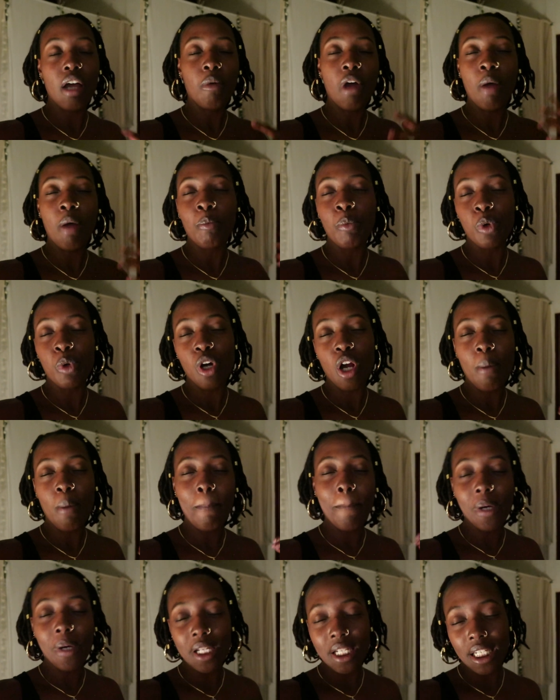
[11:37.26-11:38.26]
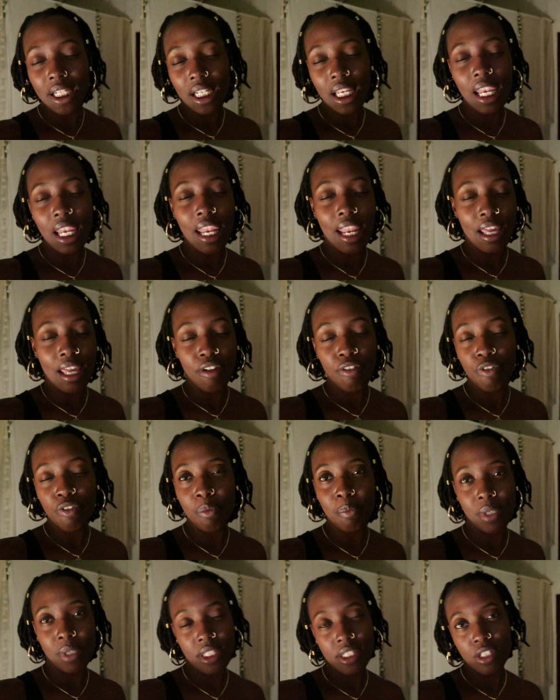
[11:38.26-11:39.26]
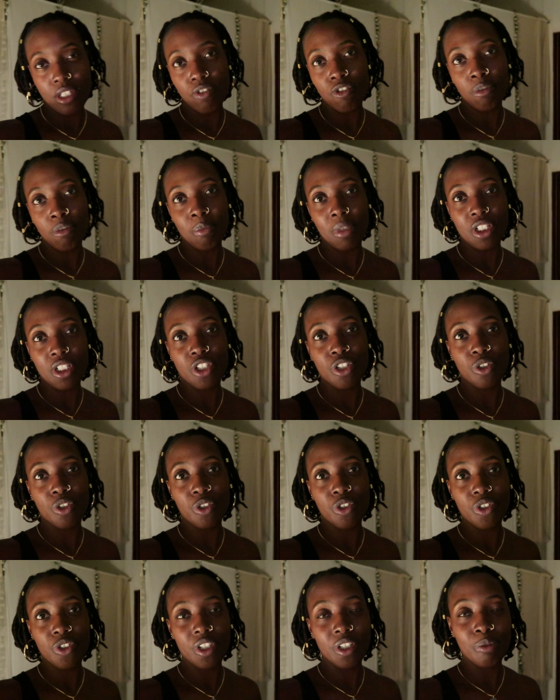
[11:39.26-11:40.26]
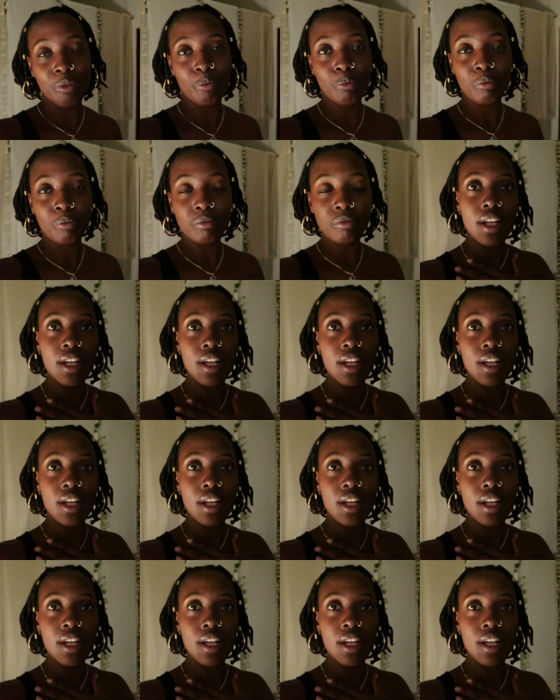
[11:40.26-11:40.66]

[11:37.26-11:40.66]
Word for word: a more abundant life for myself and my children.